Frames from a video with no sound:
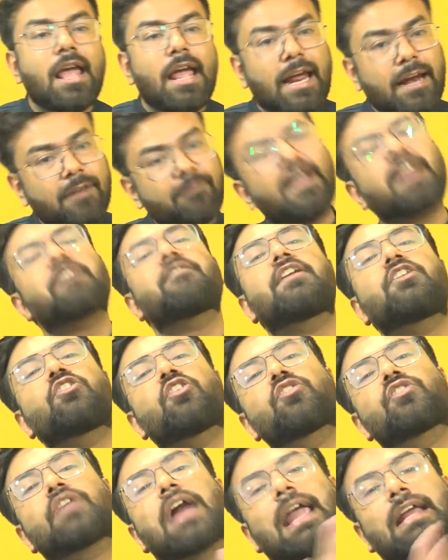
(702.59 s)
In fact, when
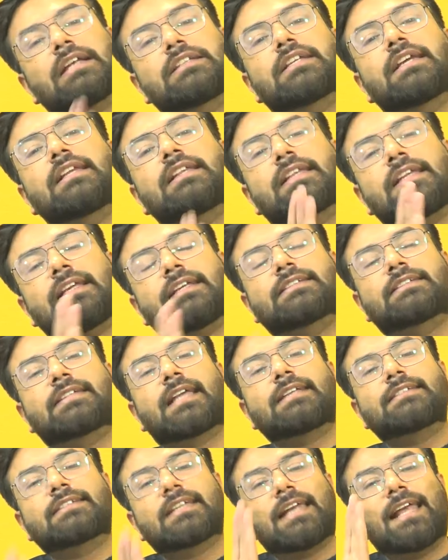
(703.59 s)
you're writing these
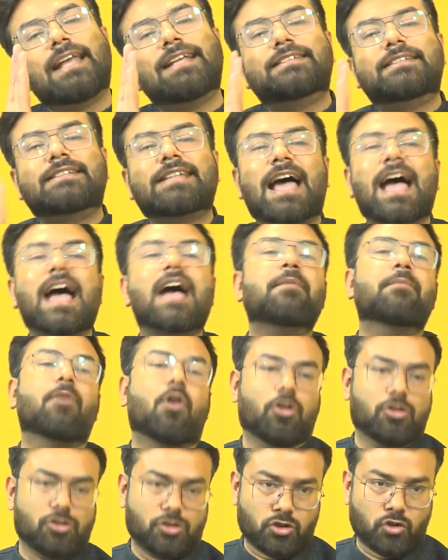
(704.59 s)
things in exam
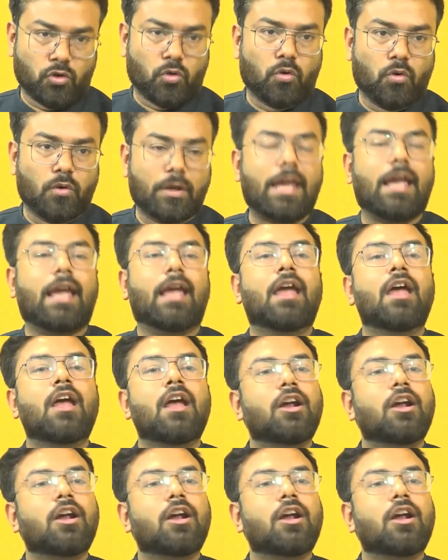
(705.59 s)
also, okay,